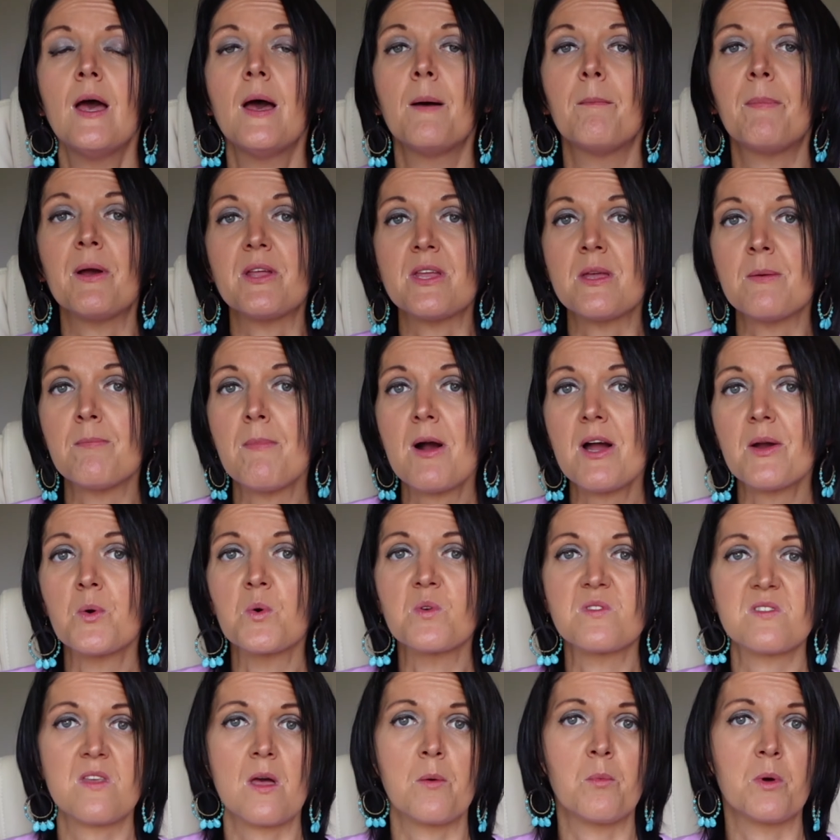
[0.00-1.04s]
But you might
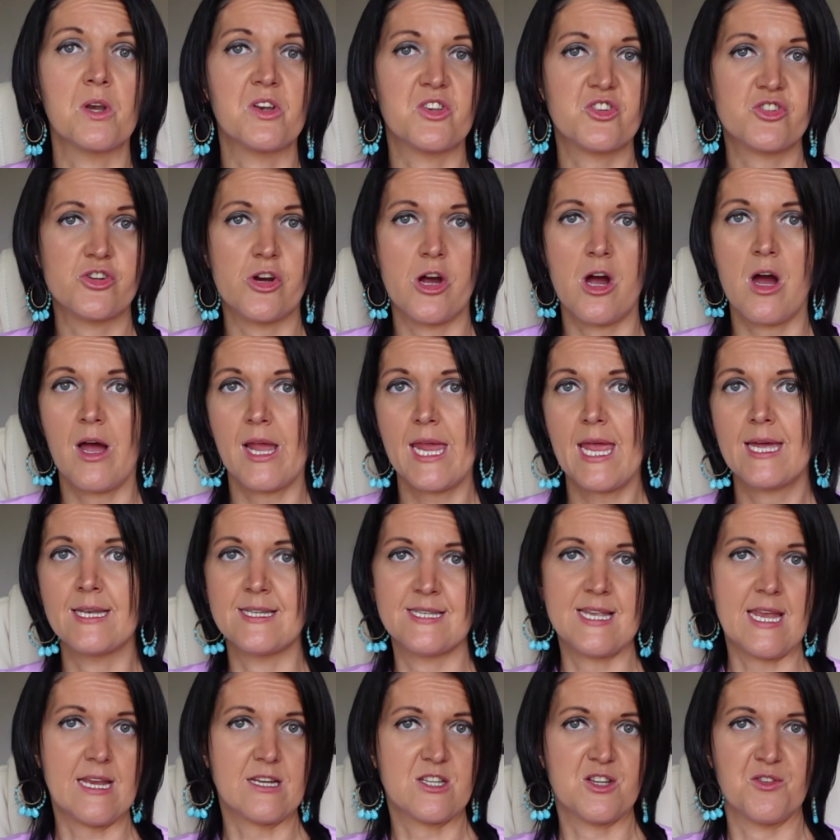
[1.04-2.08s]
also want to try a
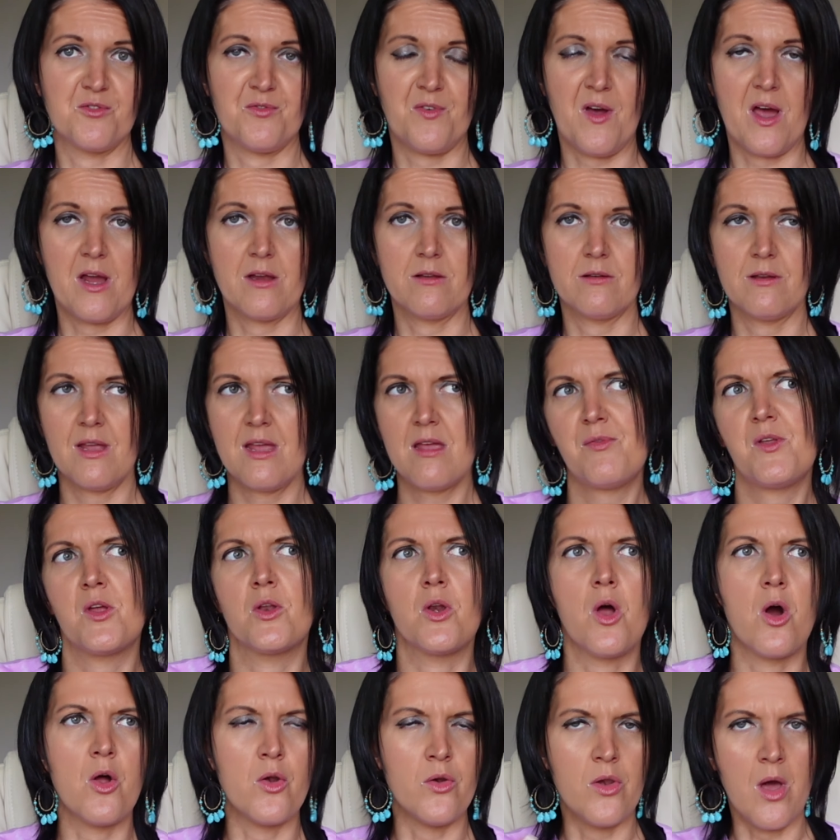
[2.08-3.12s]
dictaphone if you're
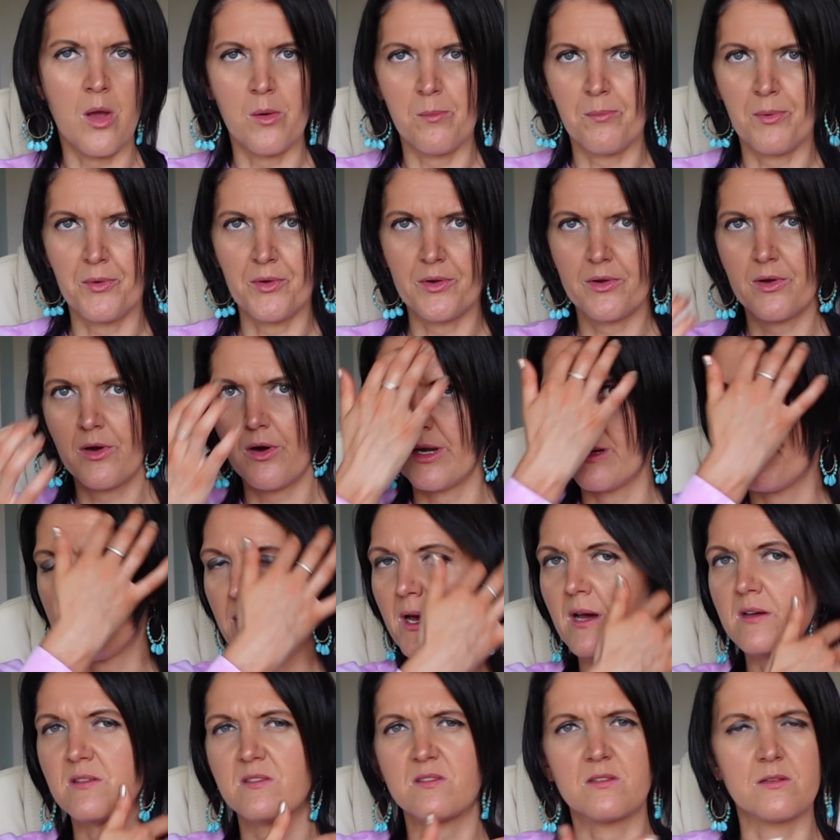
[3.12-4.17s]
not a notebook kind of
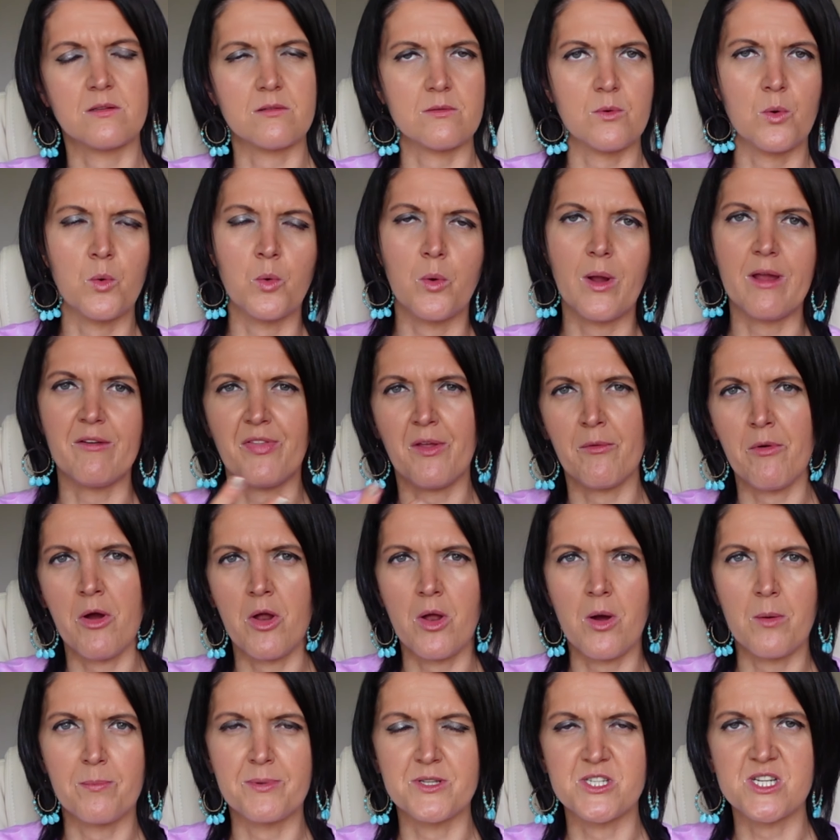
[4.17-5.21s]
person, or if there
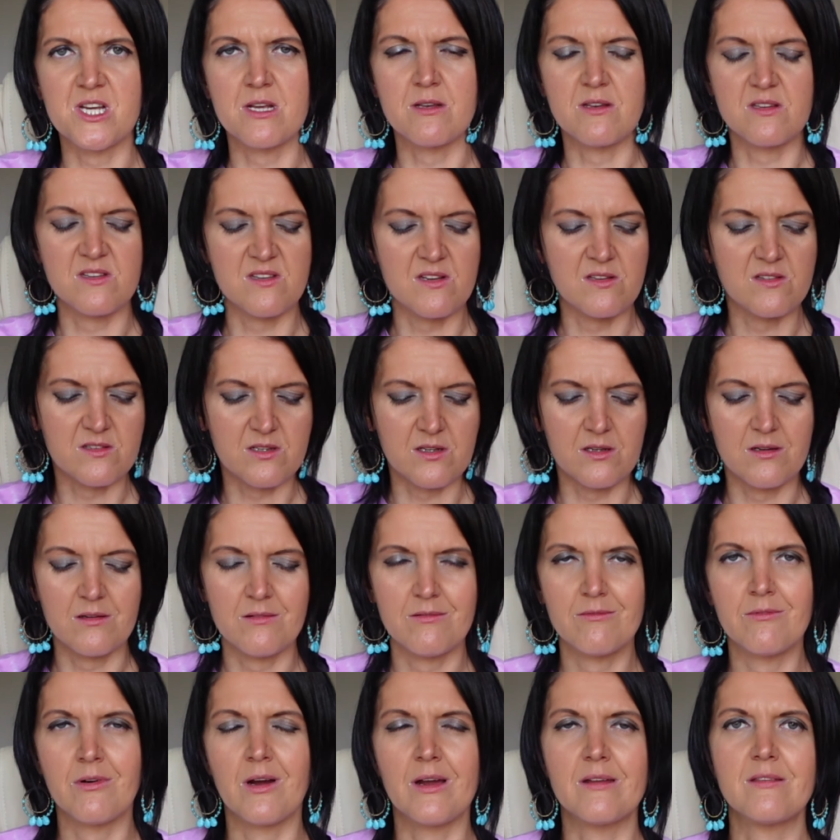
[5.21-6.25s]
aren't opportunities to
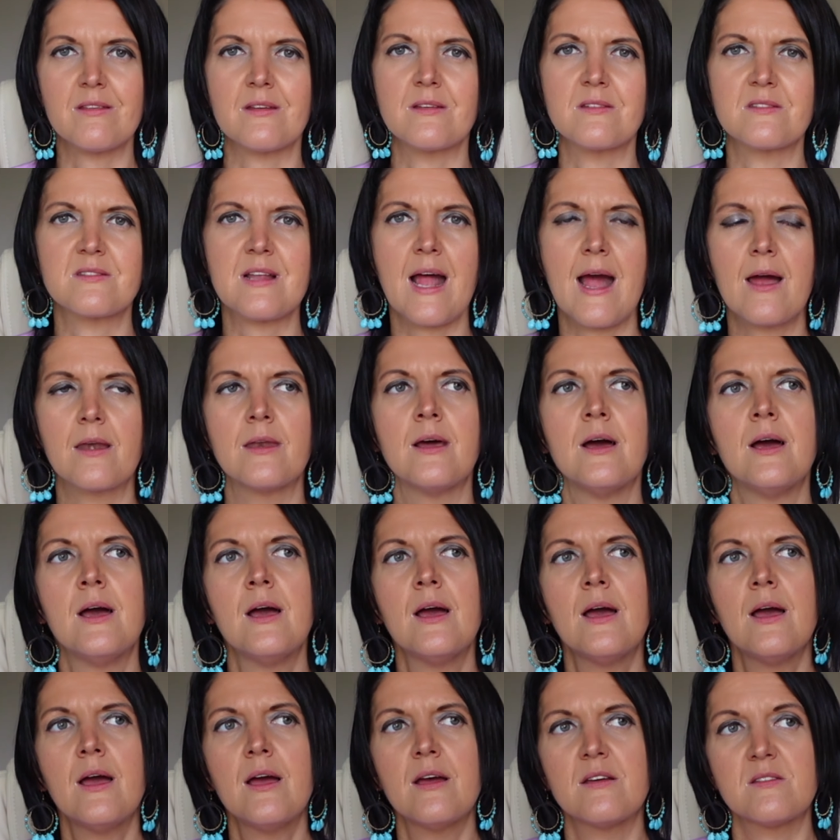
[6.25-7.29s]
write things down.
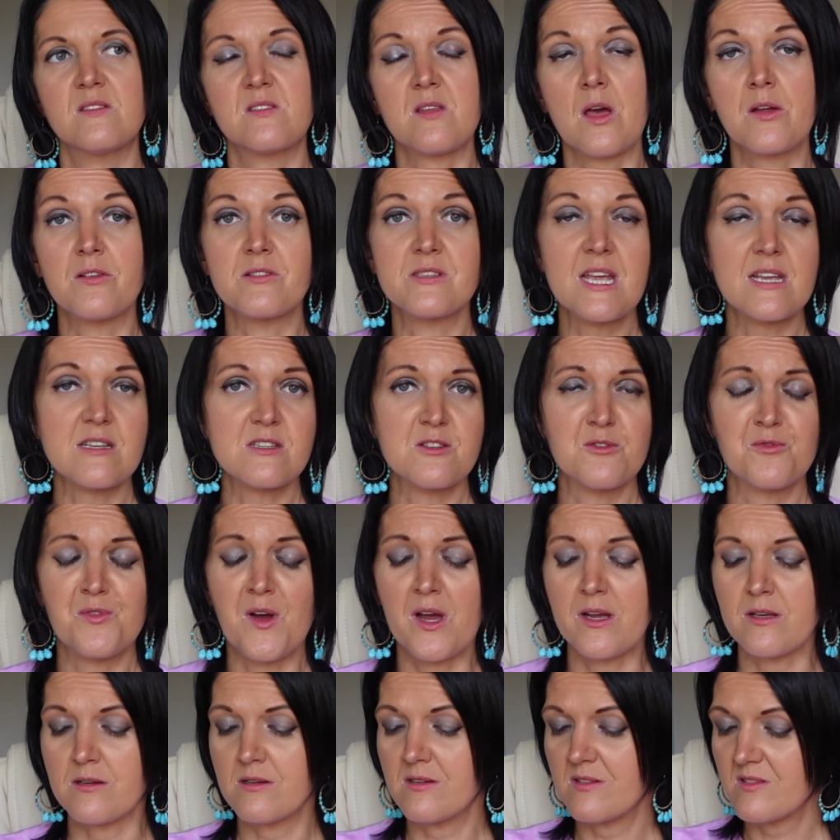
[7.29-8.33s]
So
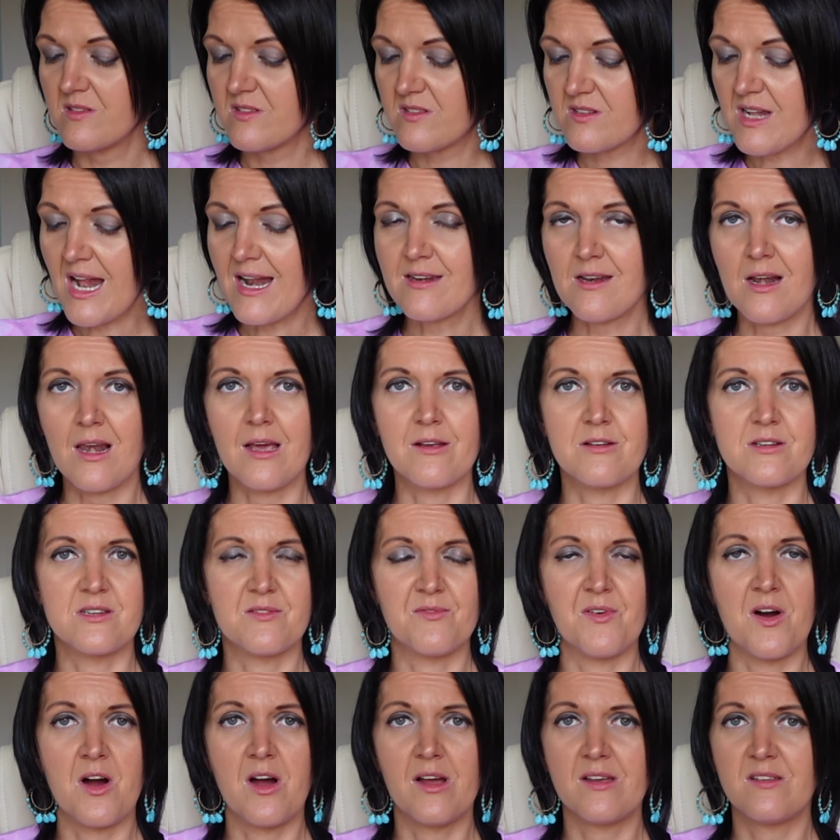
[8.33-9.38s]
dictaphone, standalone
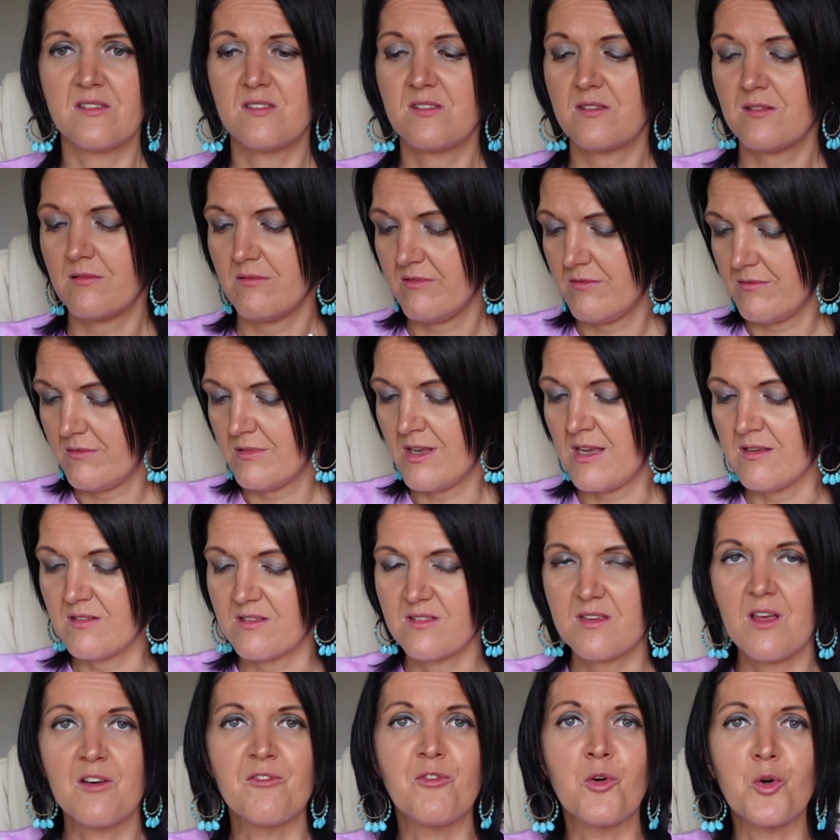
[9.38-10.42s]
device, it's
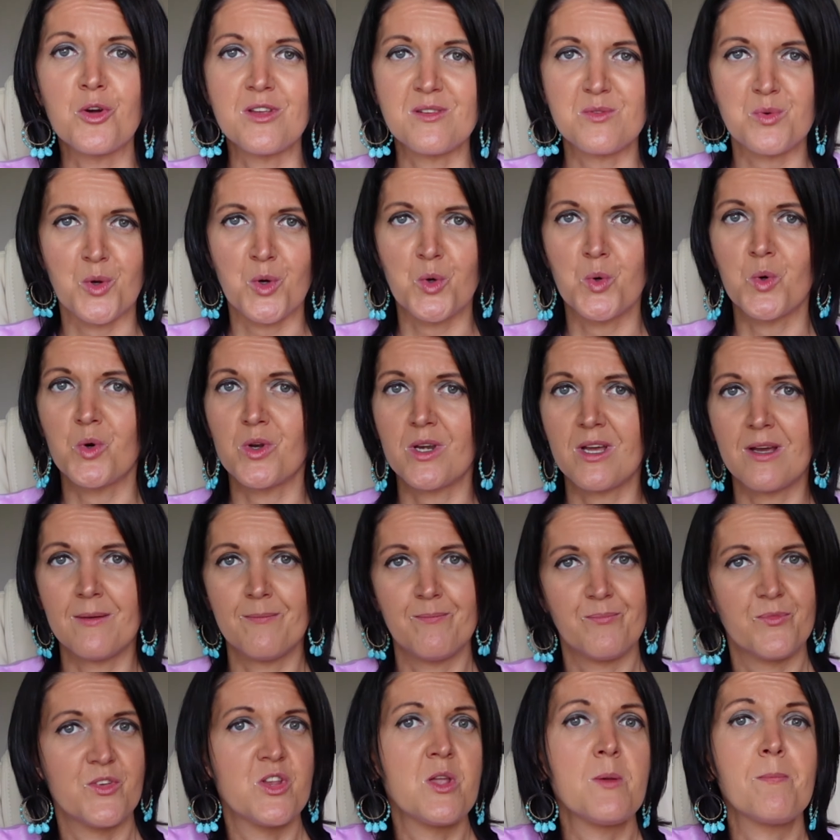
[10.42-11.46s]
a voice recorder.
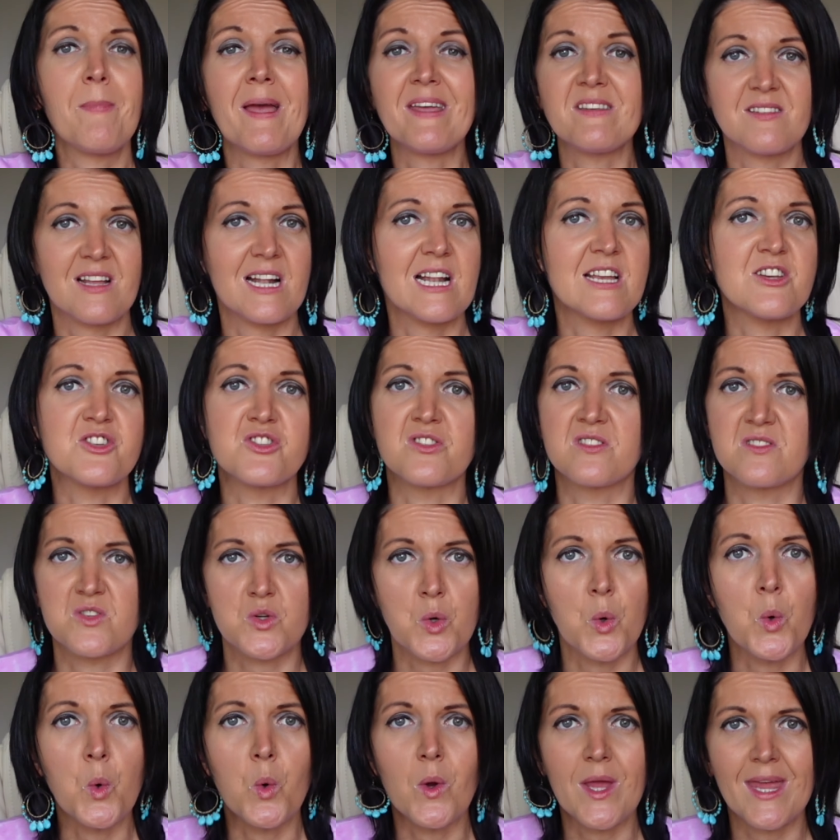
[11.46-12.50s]
You basically just
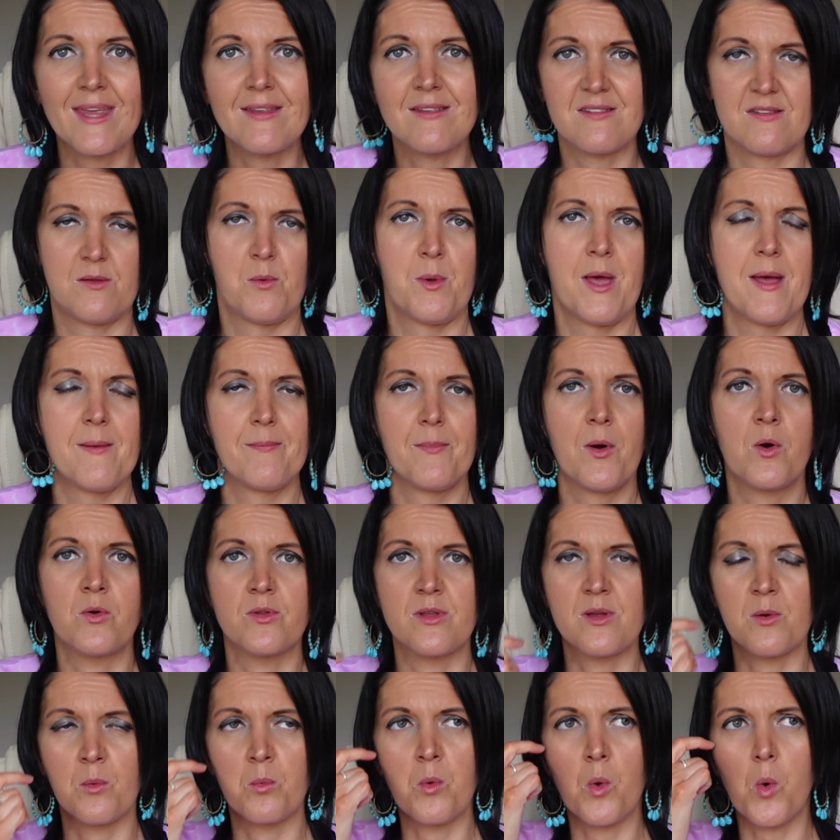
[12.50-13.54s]
talk into it on
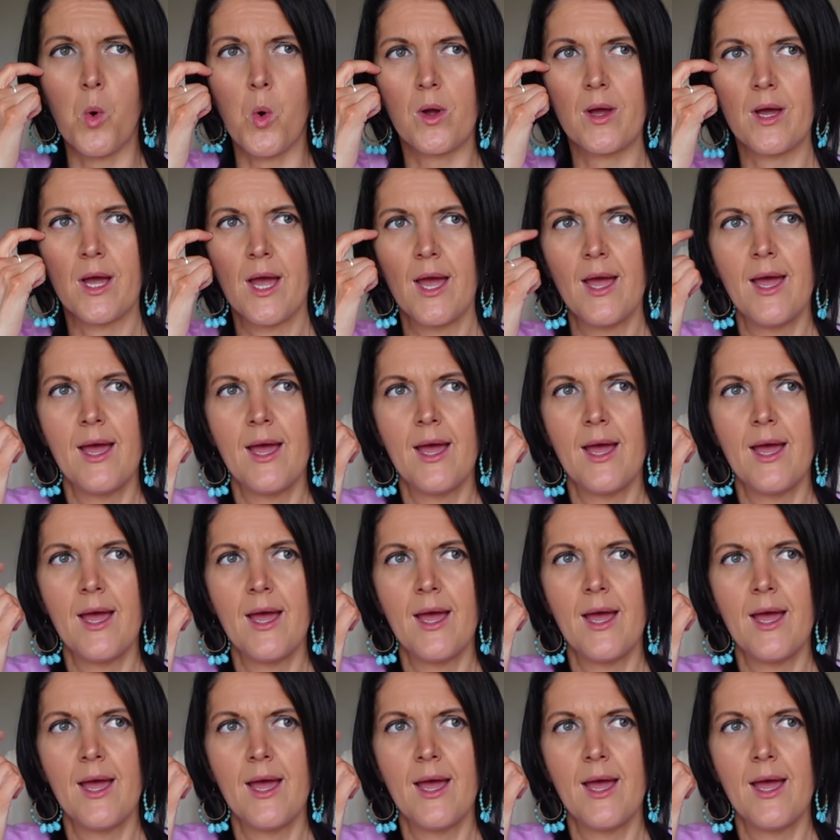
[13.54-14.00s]
your walk.